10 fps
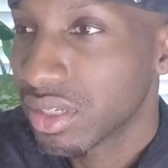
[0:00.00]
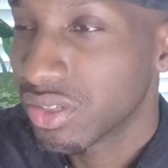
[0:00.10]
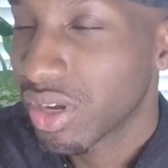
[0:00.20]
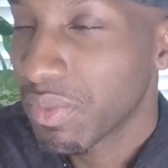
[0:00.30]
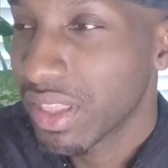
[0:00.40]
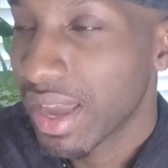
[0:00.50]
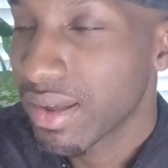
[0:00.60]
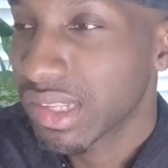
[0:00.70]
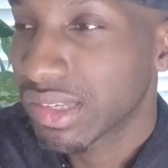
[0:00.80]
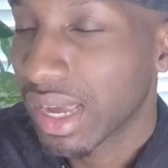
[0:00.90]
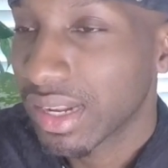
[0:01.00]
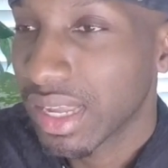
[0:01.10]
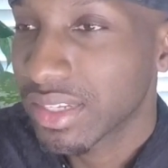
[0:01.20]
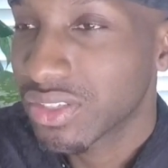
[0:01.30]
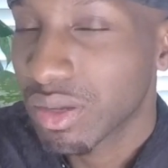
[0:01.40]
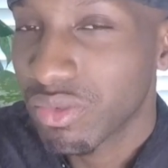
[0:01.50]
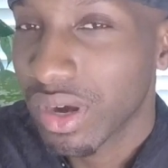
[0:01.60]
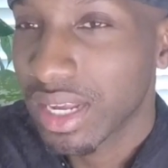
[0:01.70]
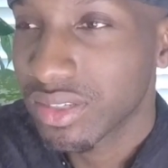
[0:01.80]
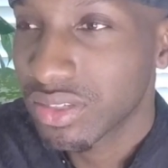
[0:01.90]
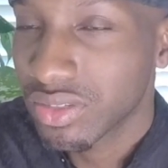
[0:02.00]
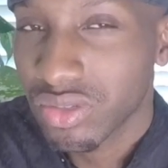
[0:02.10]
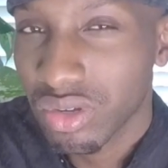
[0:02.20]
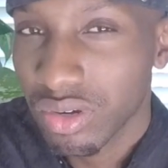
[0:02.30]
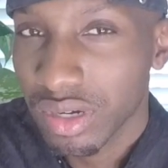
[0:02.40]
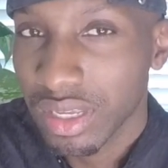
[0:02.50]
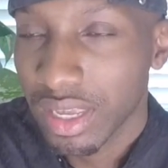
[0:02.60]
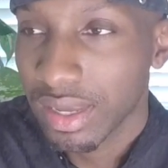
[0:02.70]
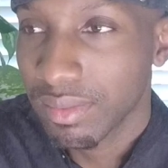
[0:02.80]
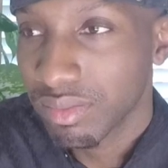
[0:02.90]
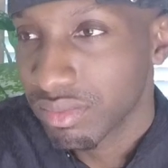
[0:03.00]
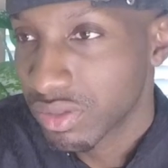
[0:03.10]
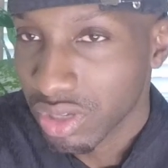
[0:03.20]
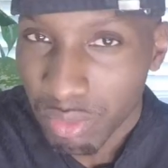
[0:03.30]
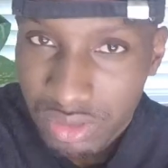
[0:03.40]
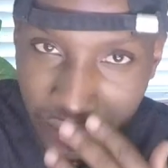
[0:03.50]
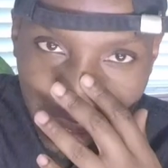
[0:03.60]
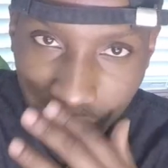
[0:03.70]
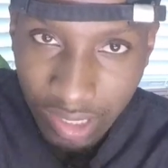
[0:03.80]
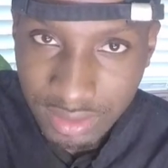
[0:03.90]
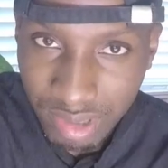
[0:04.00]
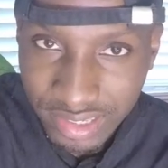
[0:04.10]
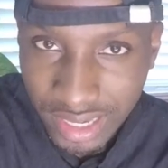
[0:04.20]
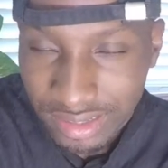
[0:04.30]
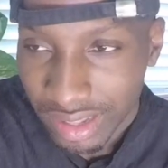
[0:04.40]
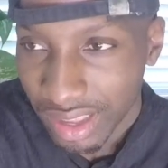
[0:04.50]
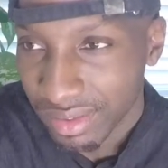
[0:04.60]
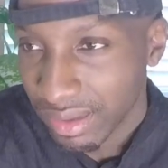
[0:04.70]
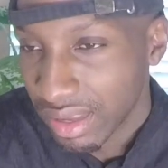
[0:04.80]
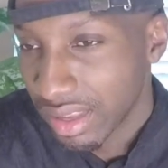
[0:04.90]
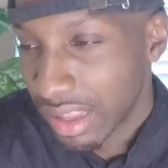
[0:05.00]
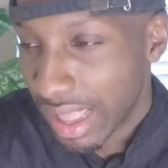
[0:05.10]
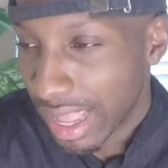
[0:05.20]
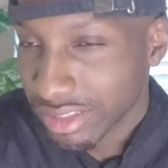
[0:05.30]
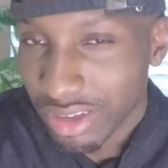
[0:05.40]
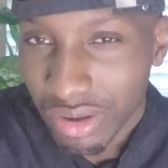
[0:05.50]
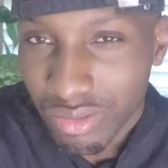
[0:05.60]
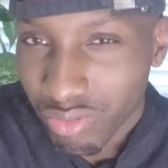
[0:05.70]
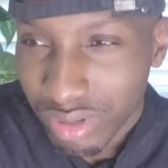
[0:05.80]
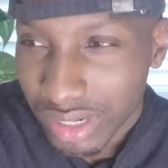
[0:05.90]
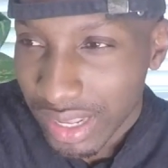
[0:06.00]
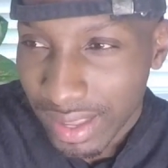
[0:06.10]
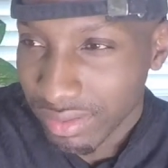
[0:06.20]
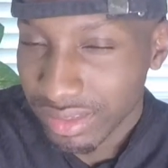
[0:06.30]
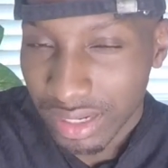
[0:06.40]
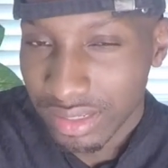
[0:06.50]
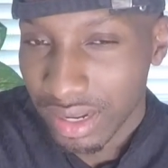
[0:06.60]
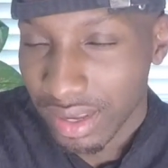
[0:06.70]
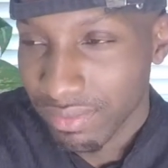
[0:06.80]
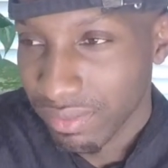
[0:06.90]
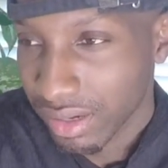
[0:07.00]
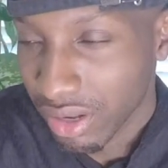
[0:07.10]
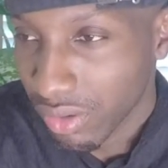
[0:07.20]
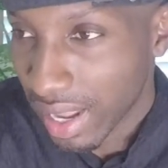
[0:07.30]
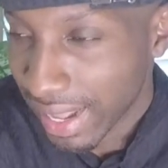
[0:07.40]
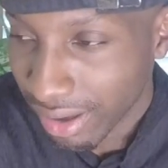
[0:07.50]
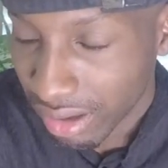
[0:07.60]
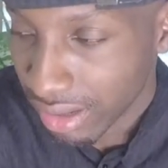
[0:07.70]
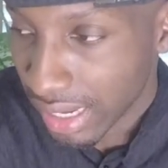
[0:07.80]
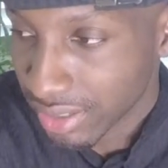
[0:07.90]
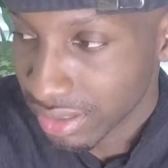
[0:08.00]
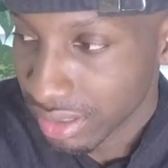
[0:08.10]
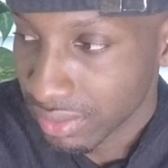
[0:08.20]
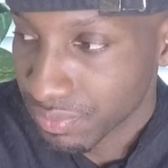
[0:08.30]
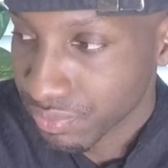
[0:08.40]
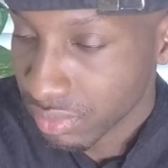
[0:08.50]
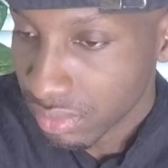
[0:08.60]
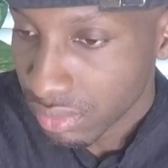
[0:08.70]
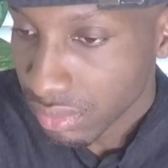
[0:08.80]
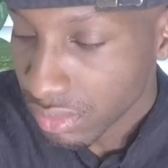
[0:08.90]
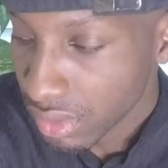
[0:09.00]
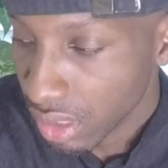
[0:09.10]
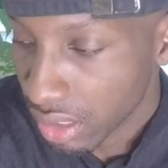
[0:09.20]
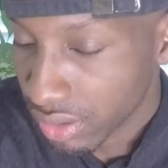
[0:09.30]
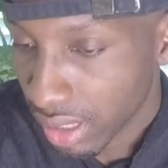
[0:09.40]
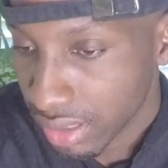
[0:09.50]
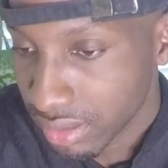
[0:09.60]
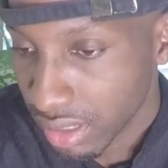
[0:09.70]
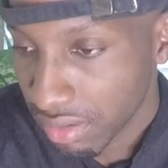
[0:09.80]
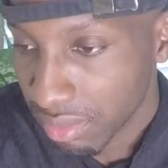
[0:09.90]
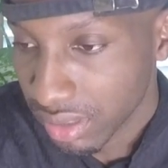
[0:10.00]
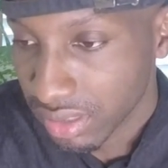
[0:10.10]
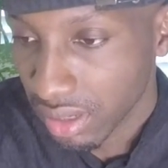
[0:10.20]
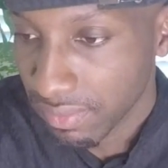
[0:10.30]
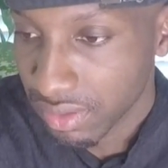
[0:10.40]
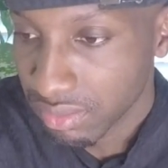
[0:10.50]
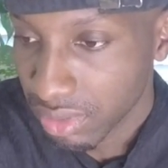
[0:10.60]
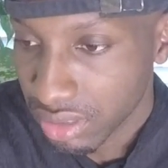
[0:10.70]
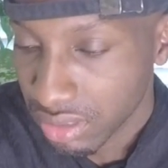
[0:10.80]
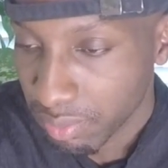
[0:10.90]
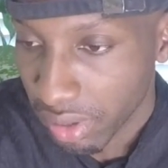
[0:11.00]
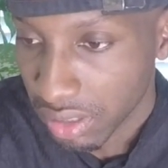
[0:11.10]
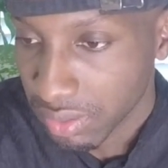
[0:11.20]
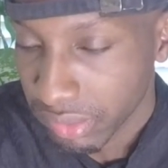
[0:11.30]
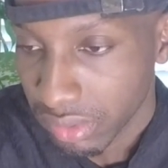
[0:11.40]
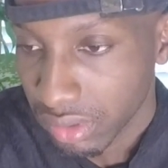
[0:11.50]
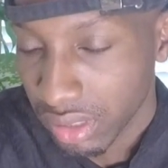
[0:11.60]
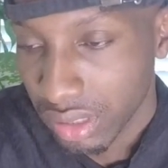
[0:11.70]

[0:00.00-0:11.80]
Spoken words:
So I mean, that kind of like summarizes the story. And to summarize my sex life, I don't really have a sex life. I don't at all, actually. I try to save myself as much as possible.